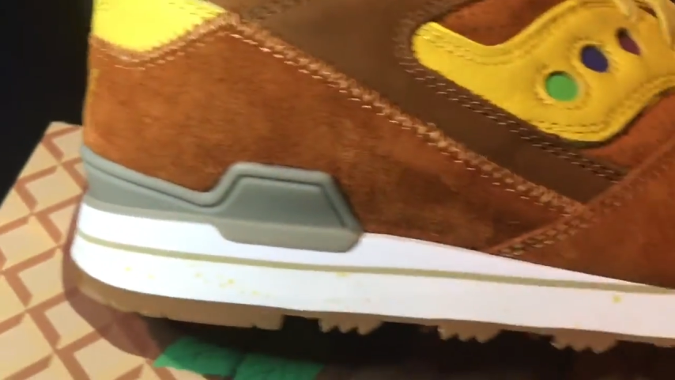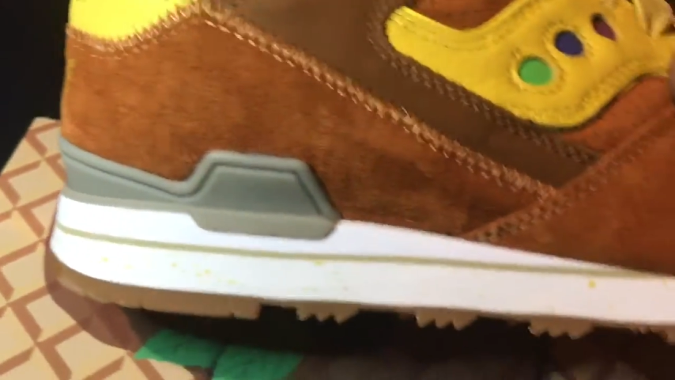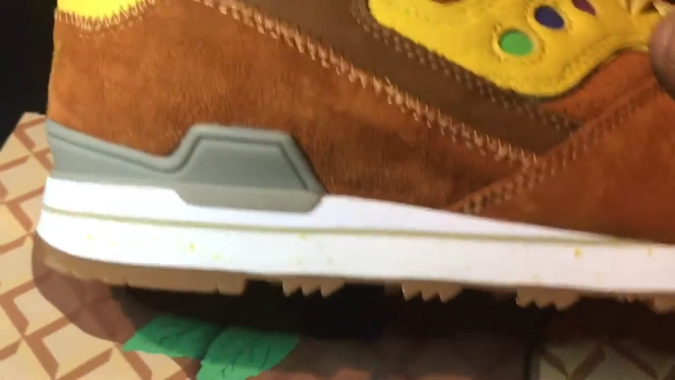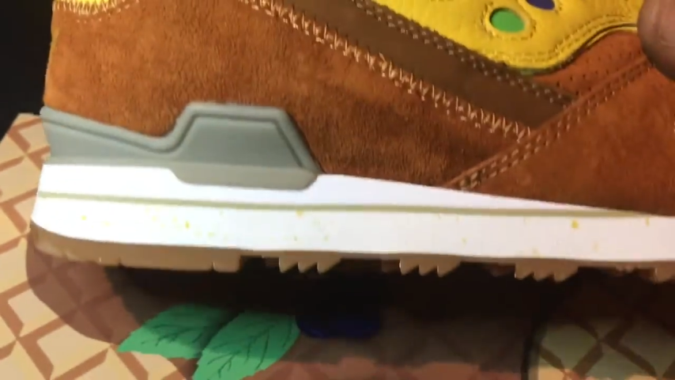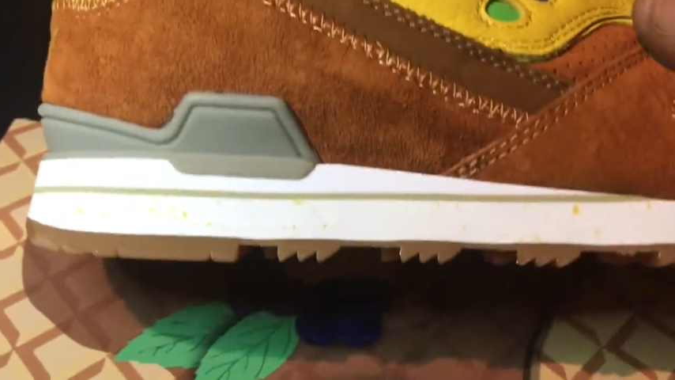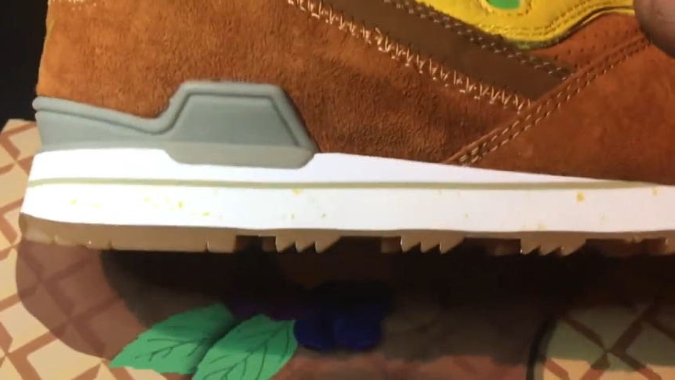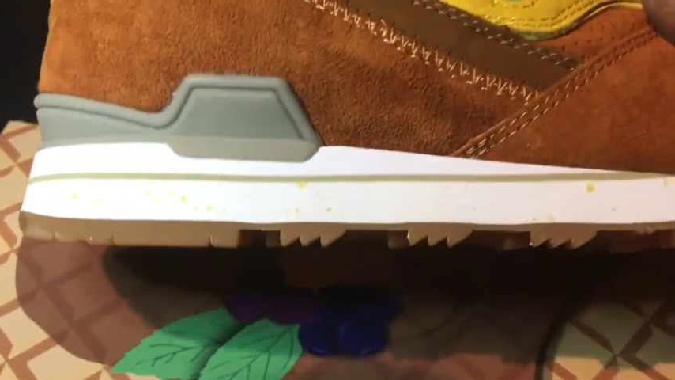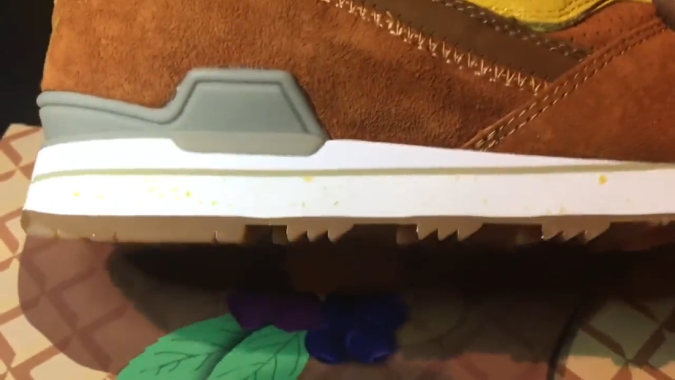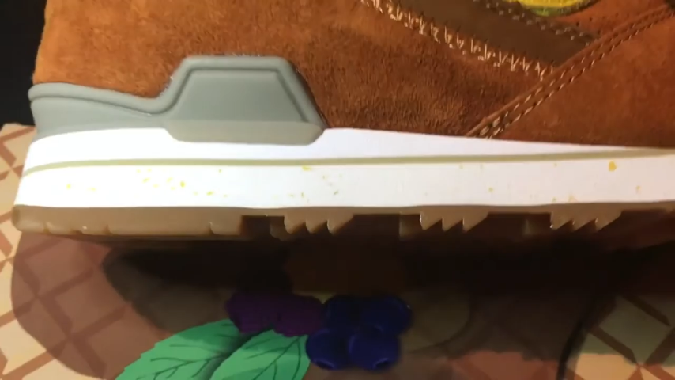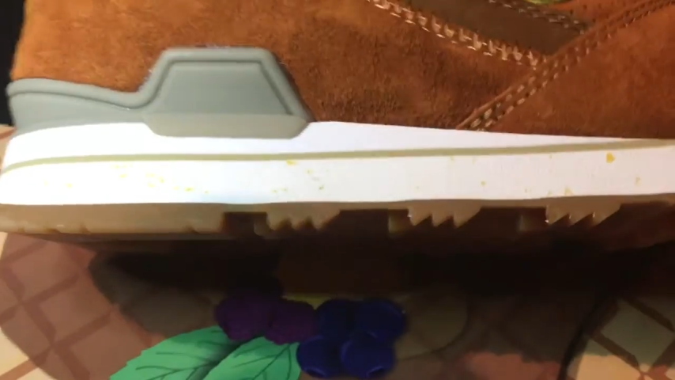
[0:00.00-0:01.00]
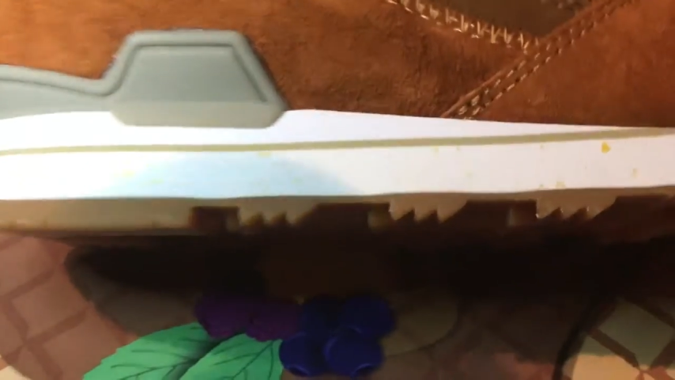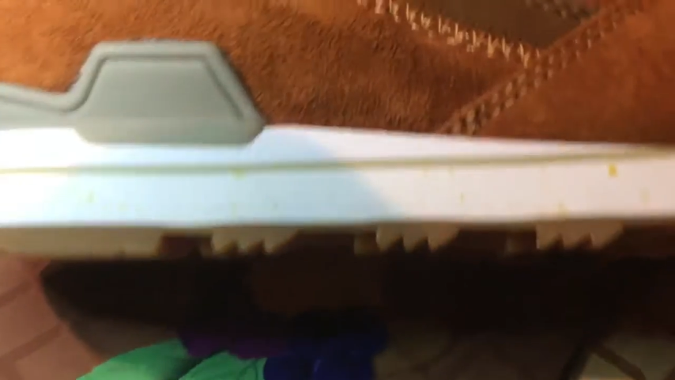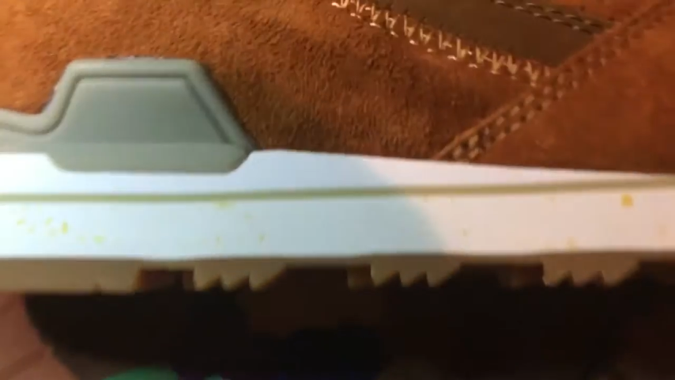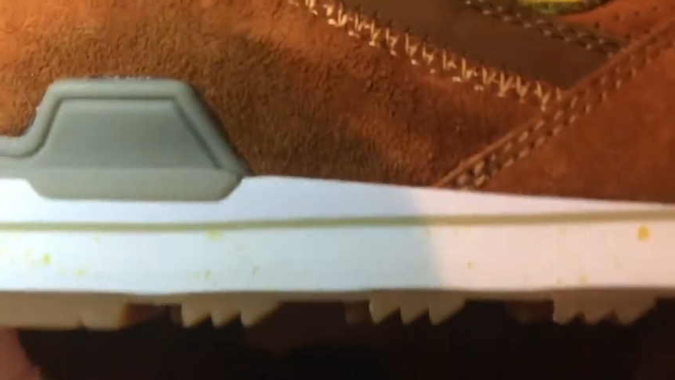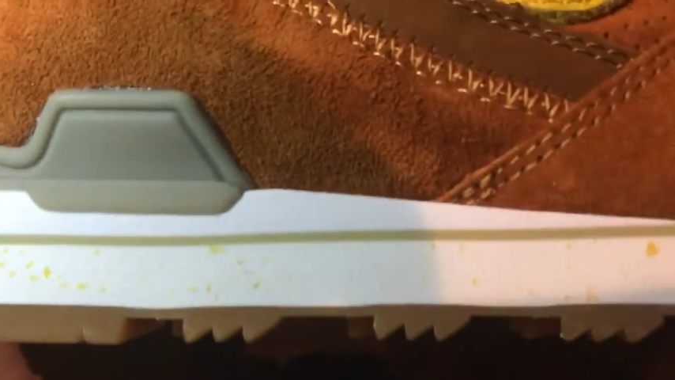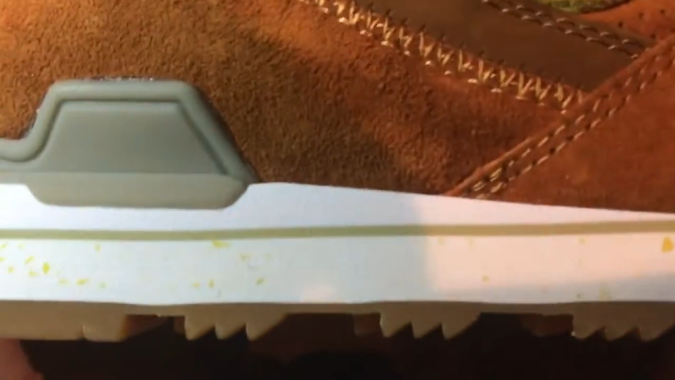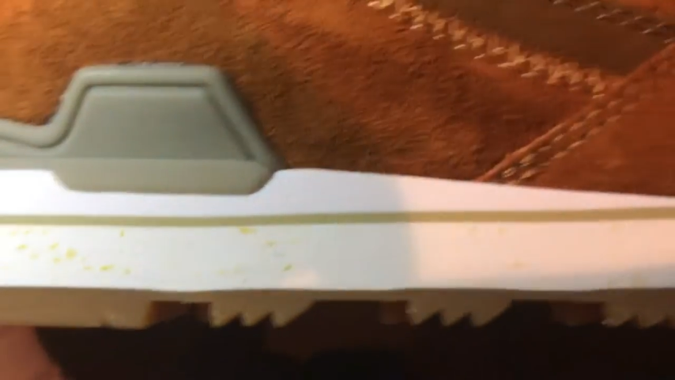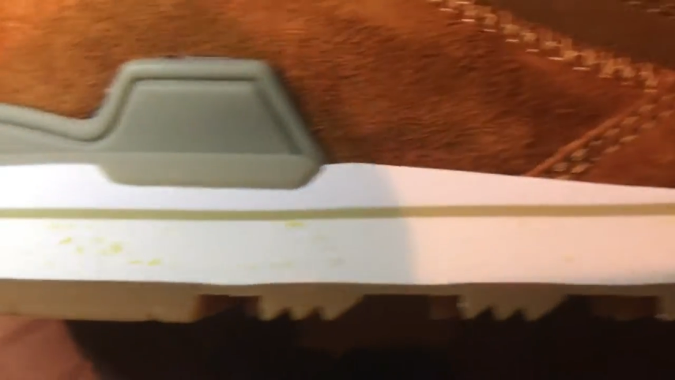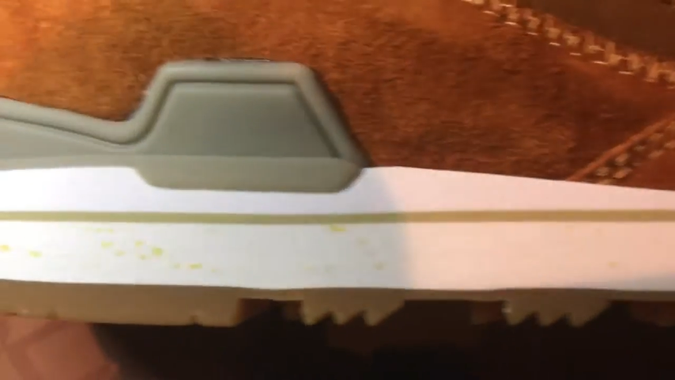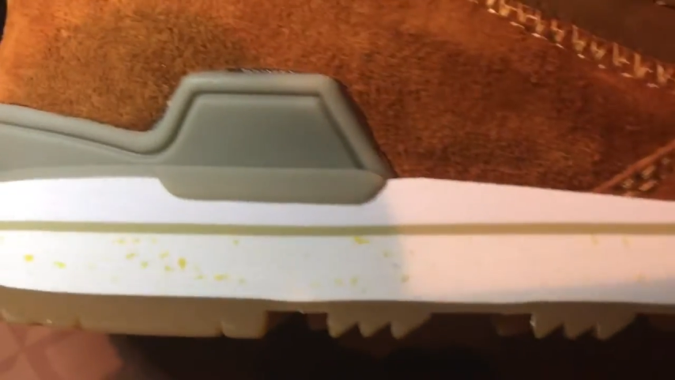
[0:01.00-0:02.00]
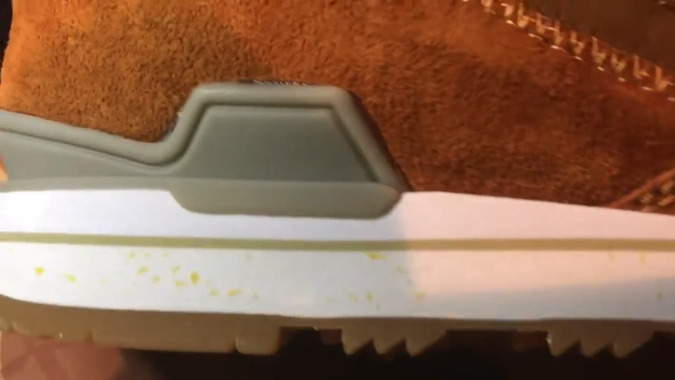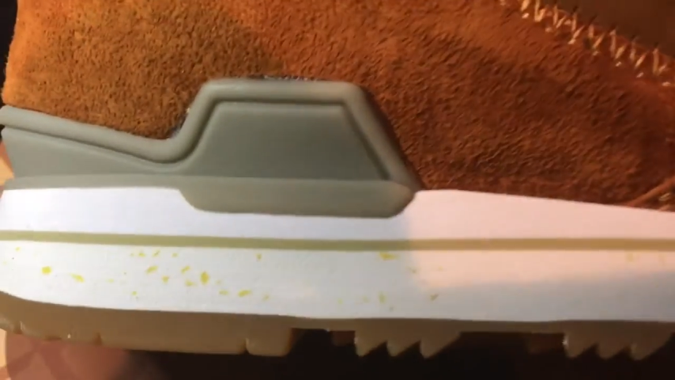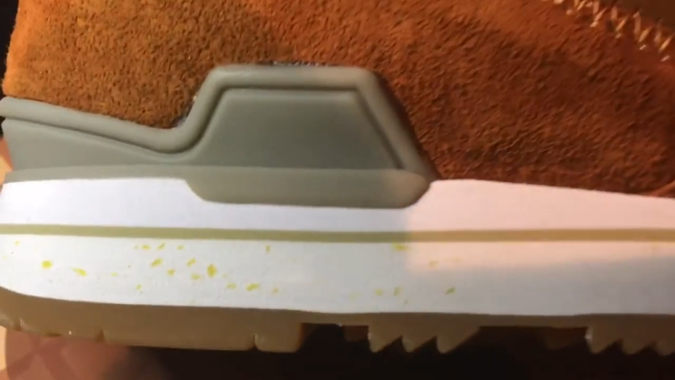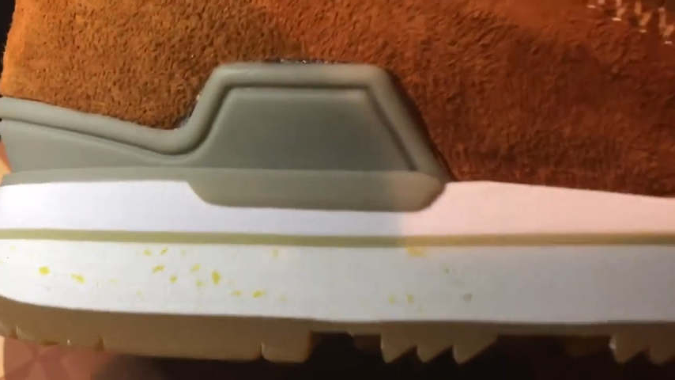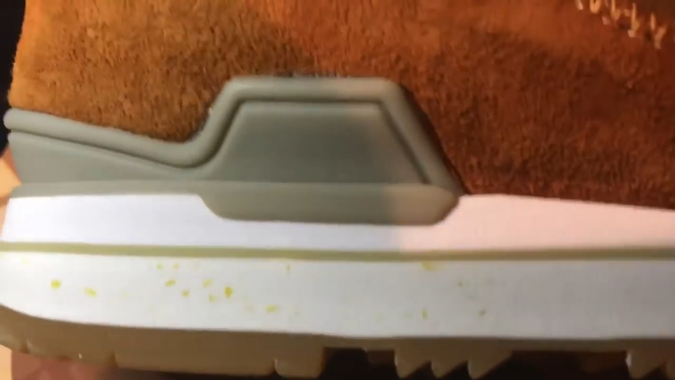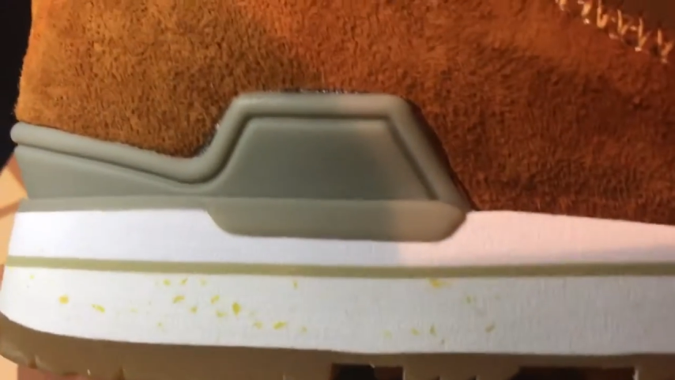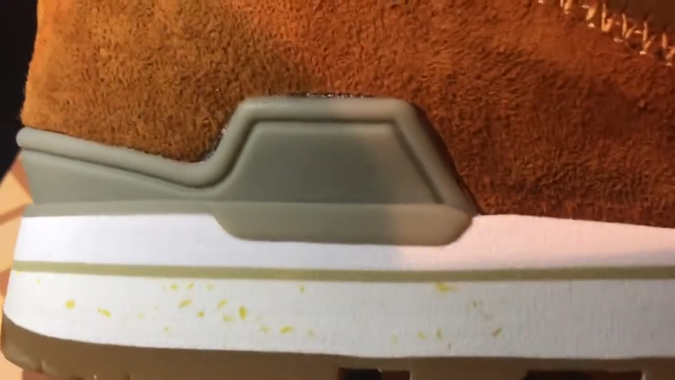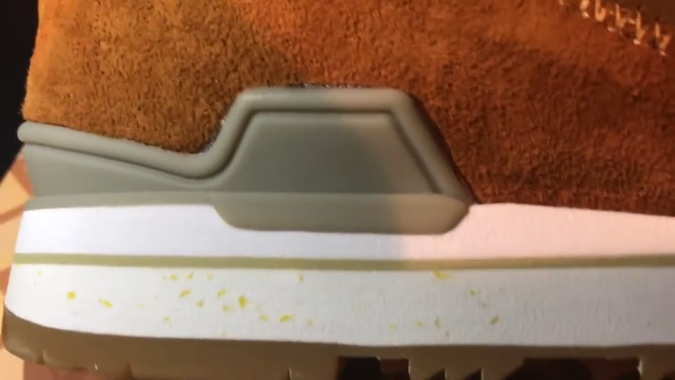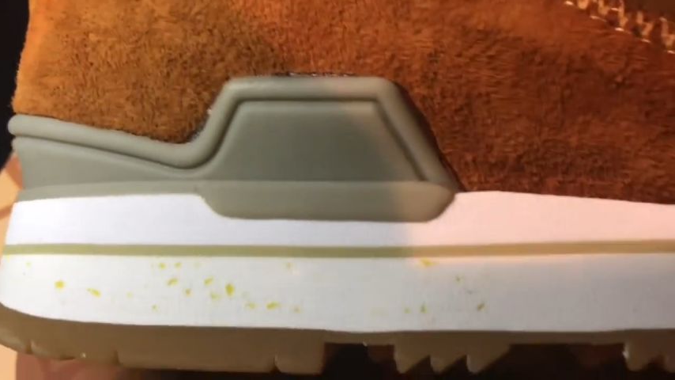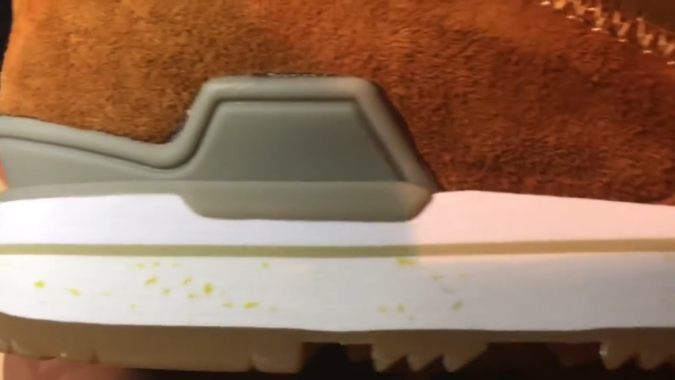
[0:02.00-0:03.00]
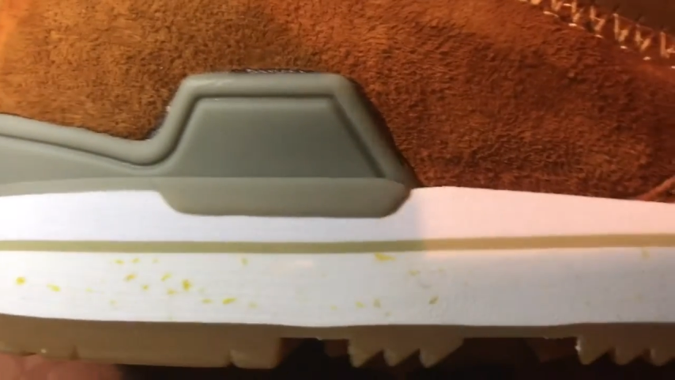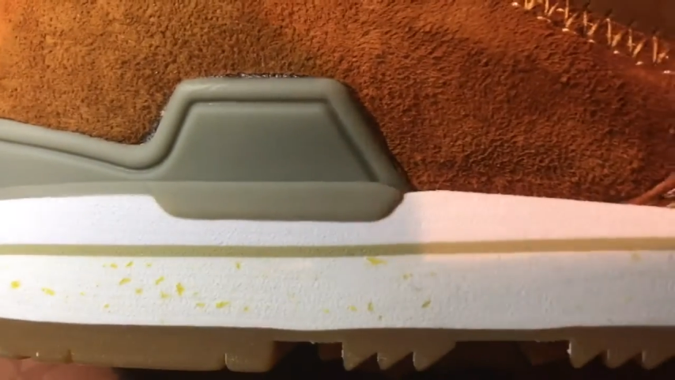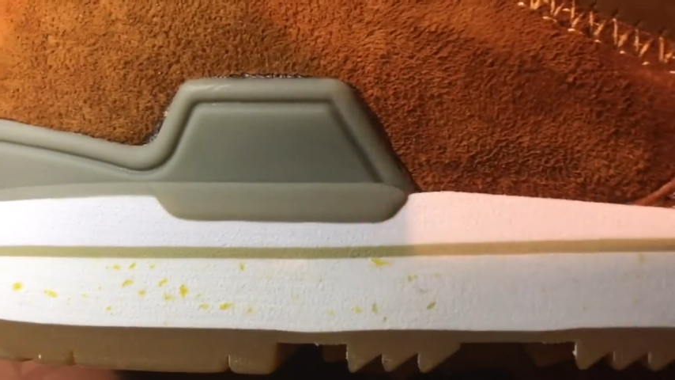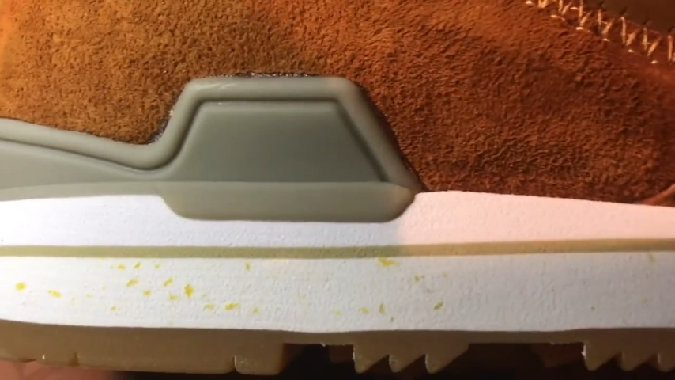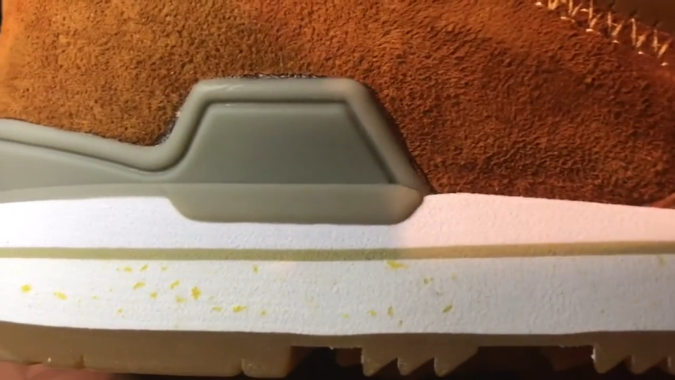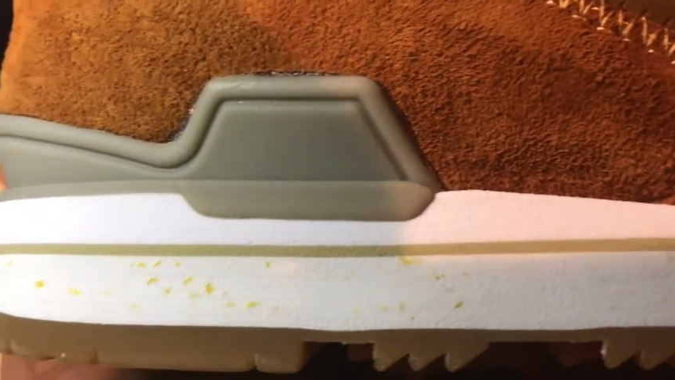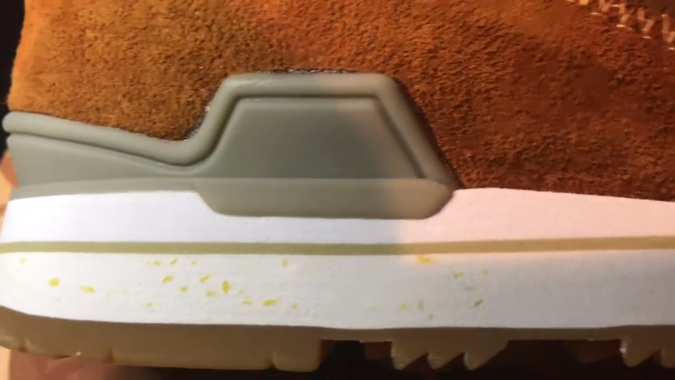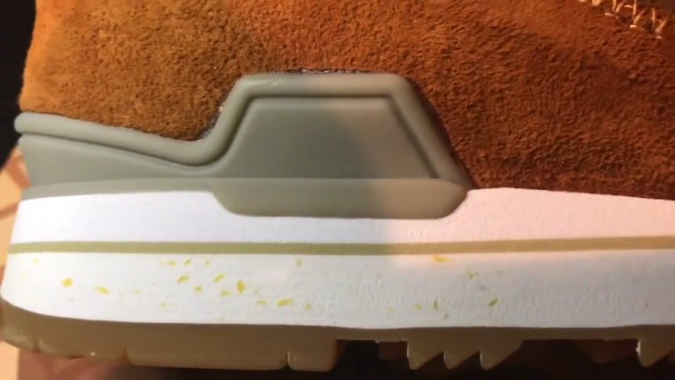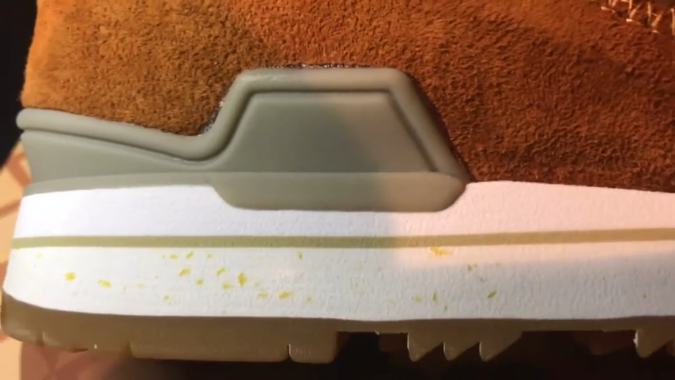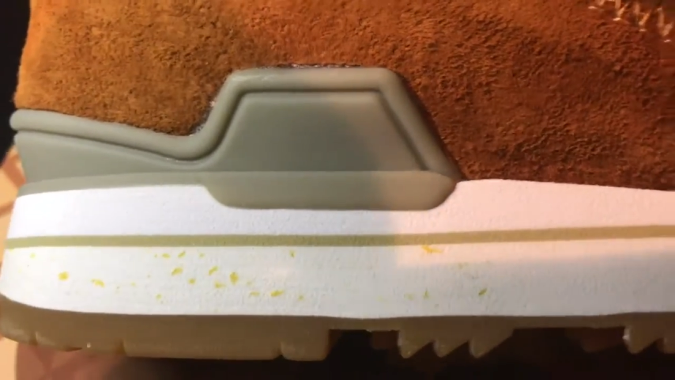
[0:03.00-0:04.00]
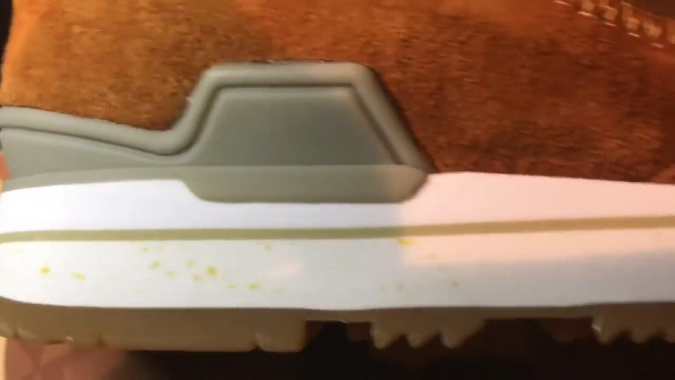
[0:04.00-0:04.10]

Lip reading: Nobody's mouth can be seen.